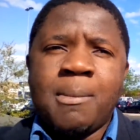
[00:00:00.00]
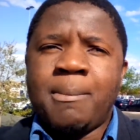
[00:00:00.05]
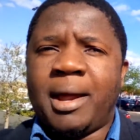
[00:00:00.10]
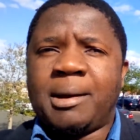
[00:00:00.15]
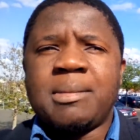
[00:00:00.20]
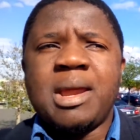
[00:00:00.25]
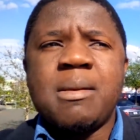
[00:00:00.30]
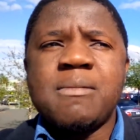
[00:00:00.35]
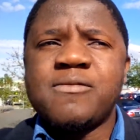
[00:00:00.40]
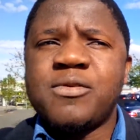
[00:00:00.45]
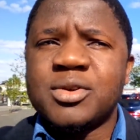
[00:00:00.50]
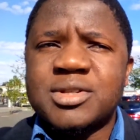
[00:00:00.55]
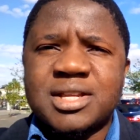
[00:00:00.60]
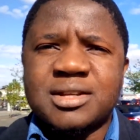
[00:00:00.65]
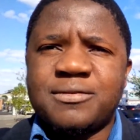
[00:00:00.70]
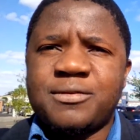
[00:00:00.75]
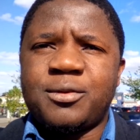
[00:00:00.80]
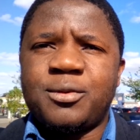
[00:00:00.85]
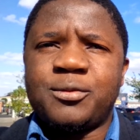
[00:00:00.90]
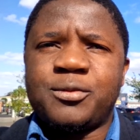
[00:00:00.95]
But maybe
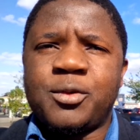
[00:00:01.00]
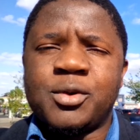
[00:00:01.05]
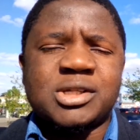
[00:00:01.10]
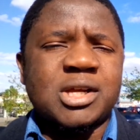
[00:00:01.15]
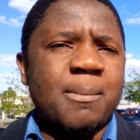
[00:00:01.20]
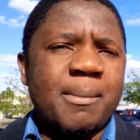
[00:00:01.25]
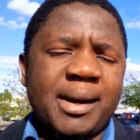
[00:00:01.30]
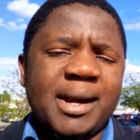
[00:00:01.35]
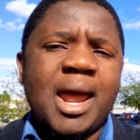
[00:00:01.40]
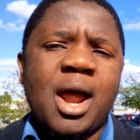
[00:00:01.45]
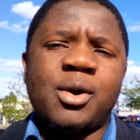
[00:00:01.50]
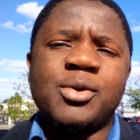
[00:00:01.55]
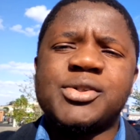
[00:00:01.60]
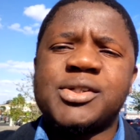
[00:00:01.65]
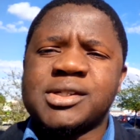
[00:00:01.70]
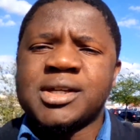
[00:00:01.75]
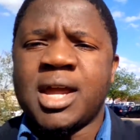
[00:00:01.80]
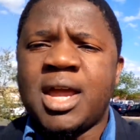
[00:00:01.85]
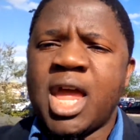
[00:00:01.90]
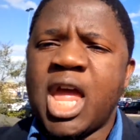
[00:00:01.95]
for someone
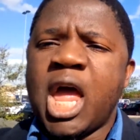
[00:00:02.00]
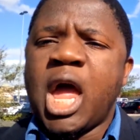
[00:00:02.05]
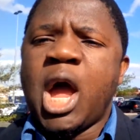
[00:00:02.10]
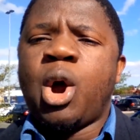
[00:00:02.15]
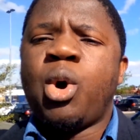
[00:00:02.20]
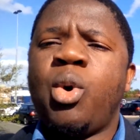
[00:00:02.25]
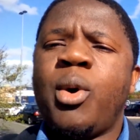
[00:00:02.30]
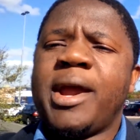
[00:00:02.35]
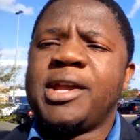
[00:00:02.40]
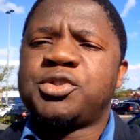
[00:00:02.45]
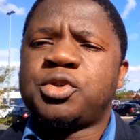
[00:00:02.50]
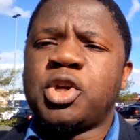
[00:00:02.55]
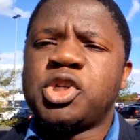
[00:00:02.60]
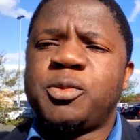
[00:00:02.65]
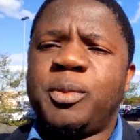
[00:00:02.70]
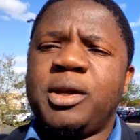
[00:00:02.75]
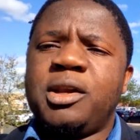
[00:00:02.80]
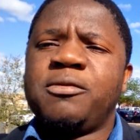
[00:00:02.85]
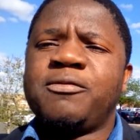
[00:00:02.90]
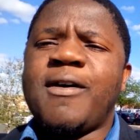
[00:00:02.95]
else who has
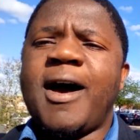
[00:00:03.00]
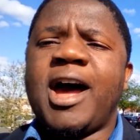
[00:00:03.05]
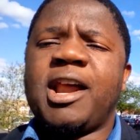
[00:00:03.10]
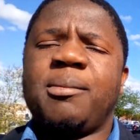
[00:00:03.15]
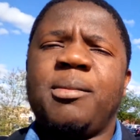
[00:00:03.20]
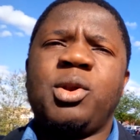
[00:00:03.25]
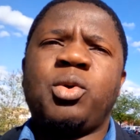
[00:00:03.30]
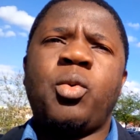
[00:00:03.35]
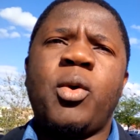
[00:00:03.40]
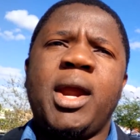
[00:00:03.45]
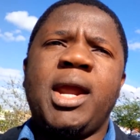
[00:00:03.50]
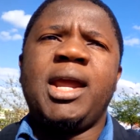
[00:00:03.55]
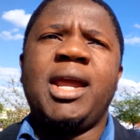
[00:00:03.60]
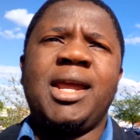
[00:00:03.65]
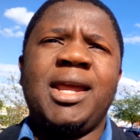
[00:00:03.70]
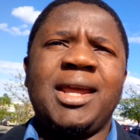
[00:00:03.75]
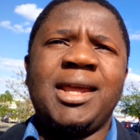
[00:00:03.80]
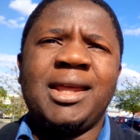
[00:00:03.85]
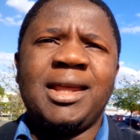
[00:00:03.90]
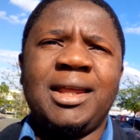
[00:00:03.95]
always been in an environment
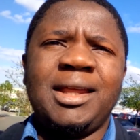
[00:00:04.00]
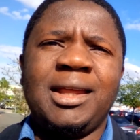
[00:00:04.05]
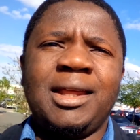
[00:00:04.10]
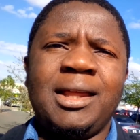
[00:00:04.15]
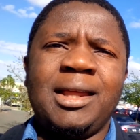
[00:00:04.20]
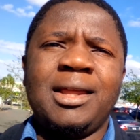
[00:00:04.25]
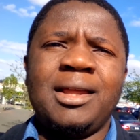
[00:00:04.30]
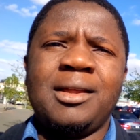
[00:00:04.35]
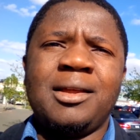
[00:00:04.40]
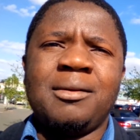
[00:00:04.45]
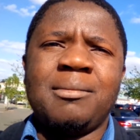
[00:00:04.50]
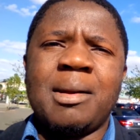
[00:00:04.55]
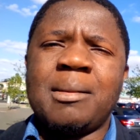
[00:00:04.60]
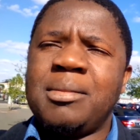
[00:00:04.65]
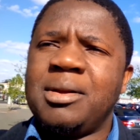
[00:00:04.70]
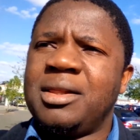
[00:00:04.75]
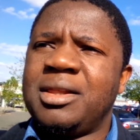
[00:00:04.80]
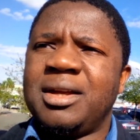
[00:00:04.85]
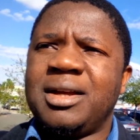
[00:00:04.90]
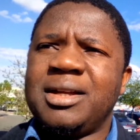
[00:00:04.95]
where
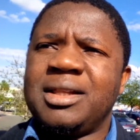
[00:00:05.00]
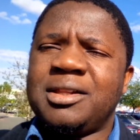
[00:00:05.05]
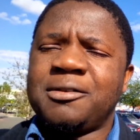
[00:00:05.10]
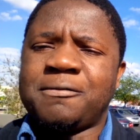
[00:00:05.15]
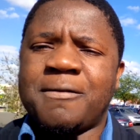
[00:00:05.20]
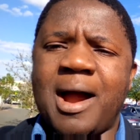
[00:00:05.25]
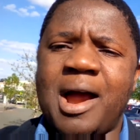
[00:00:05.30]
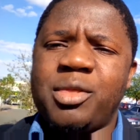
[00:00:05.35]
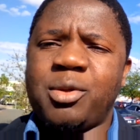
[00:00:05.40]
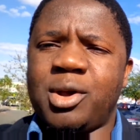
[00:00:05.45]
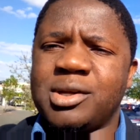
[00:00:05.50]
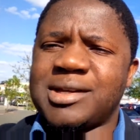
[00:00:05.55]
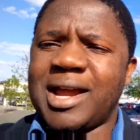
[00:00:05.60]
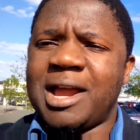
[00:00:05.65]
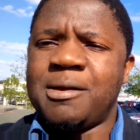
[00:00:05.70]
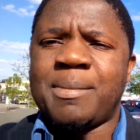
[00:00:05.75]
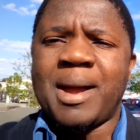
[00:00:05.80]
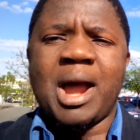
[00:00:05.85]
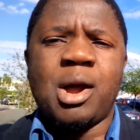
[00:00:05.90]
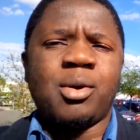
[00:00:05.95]
maybe the father was
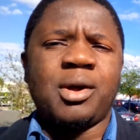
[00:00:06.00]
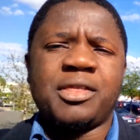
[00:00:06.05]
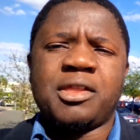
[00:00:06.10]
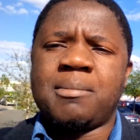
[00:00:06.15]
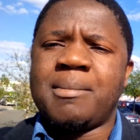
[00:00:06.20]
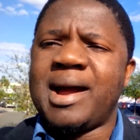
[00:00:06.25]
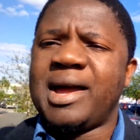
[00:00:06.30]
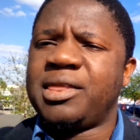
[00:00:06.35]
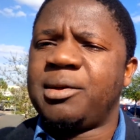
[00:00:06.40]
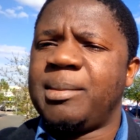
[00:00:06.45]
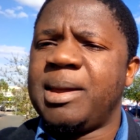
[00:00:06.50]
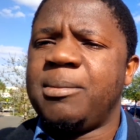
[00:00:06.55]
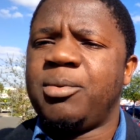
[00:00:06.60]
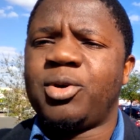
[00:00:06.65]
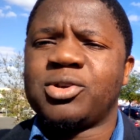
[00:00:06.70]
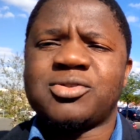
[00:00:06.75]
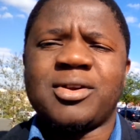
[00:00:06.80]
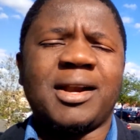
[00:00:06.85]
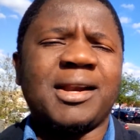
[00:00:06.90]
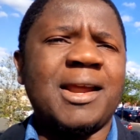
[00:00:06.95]
high powered, the mother maybe
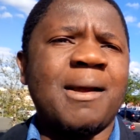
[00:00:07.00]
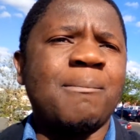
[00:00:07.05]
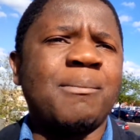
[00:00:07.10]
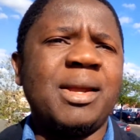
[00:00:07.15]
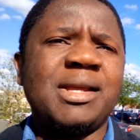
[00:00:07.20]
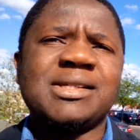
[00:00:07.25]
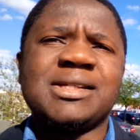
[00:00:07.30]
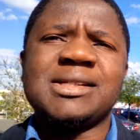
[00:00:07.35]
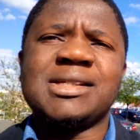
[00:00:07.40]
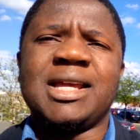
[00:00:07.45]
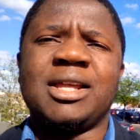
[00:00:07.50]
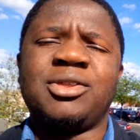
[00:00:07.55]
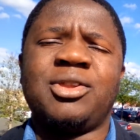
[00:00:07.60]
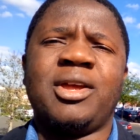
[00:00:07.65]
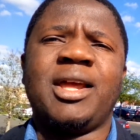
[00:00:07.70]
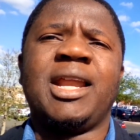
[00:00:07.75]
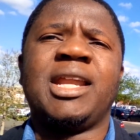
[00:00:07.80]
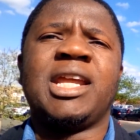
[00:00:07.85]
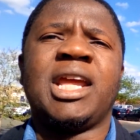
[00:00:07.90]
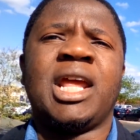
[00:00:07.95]
was running a business and
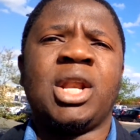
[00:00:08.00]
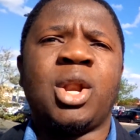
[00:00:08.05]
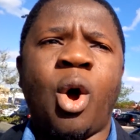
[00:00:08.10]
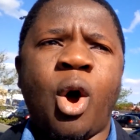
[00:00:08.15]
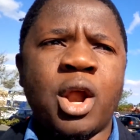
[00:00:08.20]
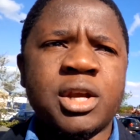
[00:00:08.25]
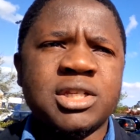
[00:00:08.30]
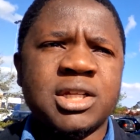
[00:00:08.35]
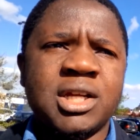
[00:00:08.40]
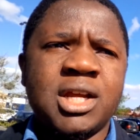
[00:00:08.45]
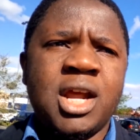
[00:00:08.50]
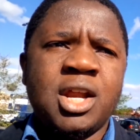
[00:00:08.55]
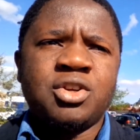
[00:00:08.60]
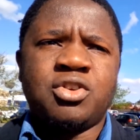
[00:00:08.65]
they're earning a lot,